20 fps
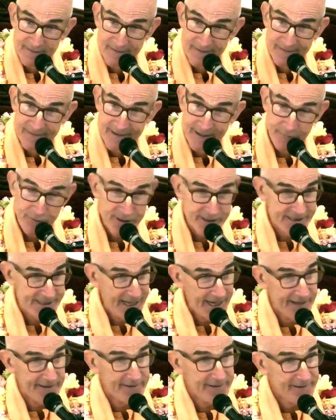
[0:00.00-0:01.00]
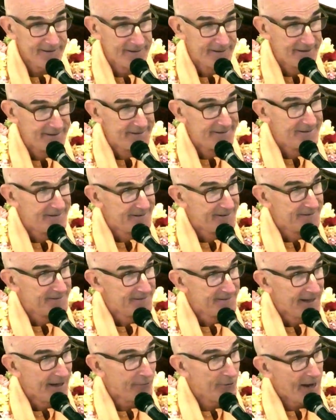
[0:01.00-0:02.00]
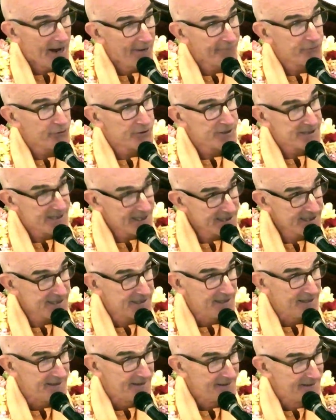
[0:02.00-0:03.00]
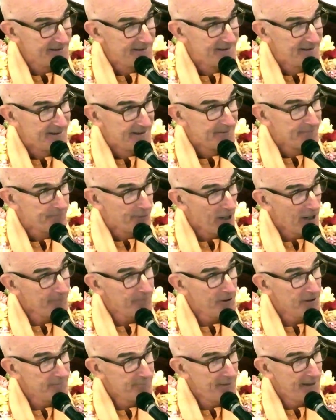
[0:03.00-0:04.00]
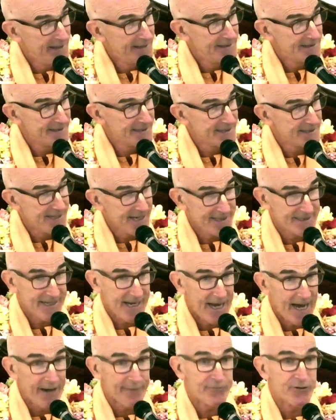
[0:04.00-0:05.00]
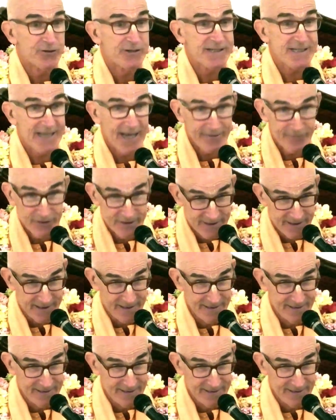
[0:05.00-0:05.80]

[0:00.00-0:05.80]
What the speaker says: There was 10 that were after 60. Prabhupada made his success after 70.